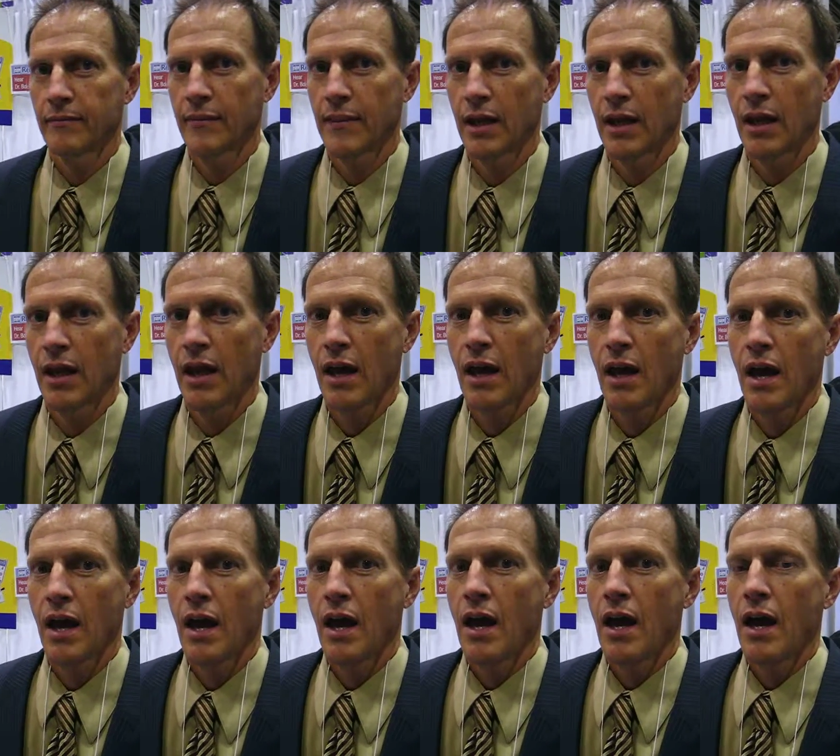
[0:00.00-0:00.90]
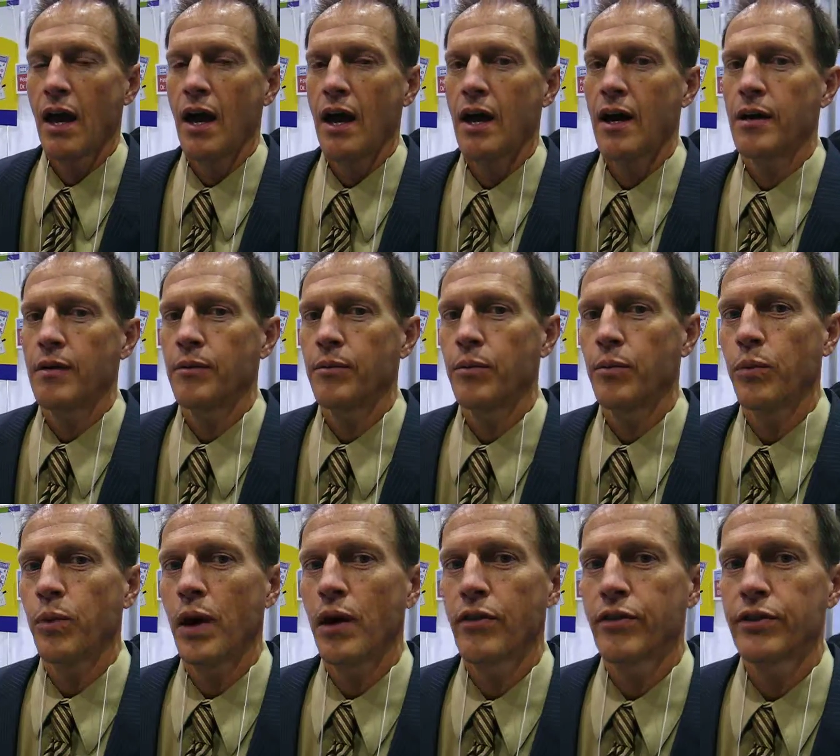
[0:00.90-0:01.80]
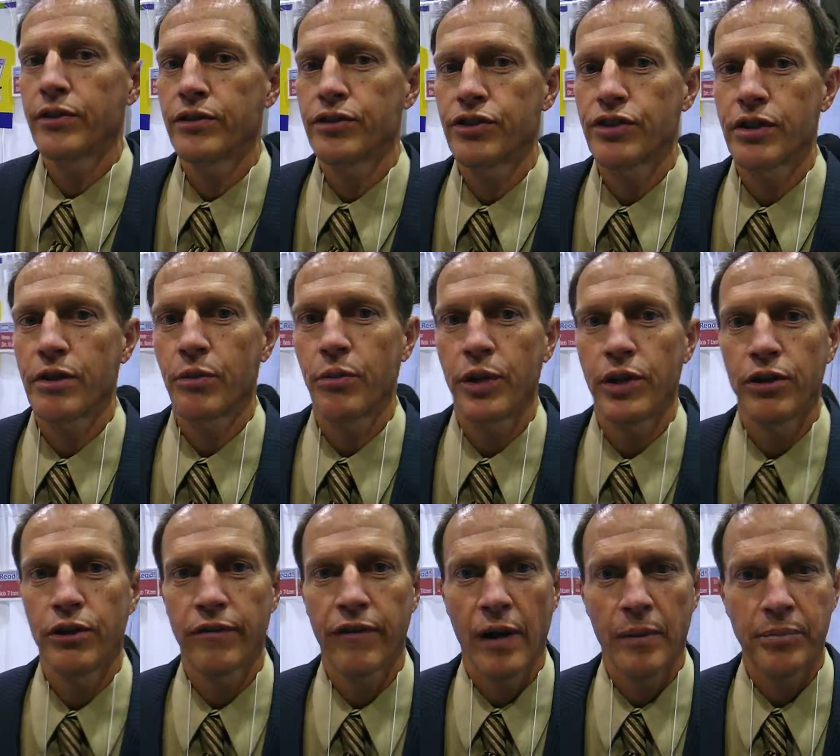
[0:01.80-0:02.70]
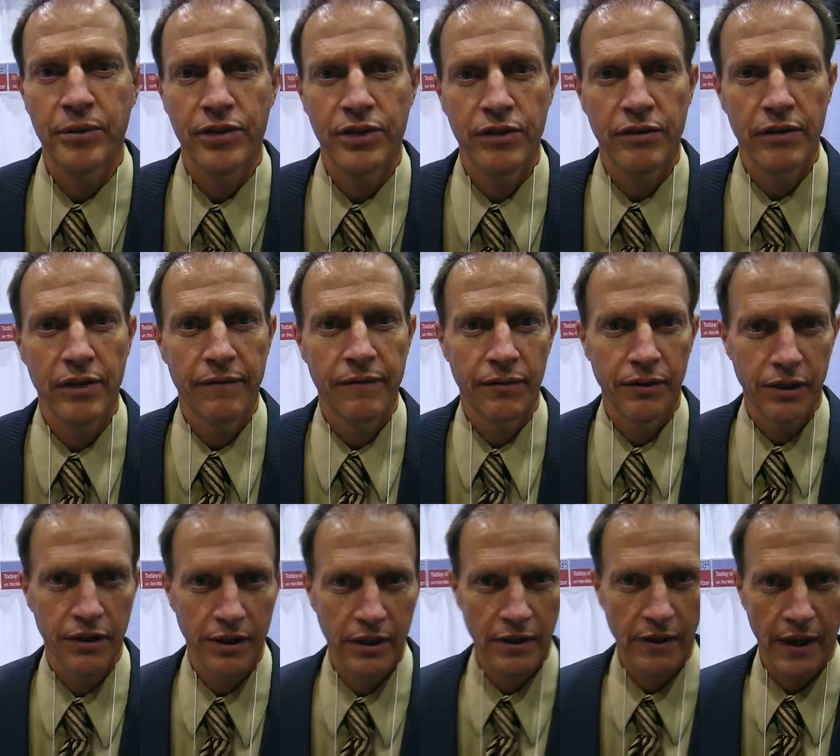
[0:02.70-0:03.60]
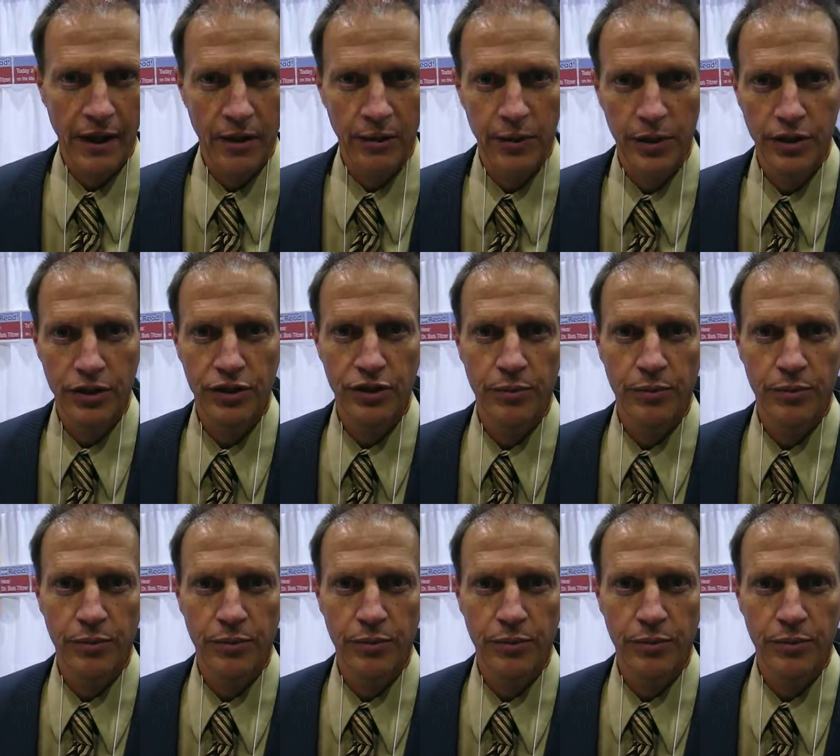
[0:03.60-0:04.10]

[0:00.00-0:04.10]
Uh, well, there's a window of opportunity for learning language.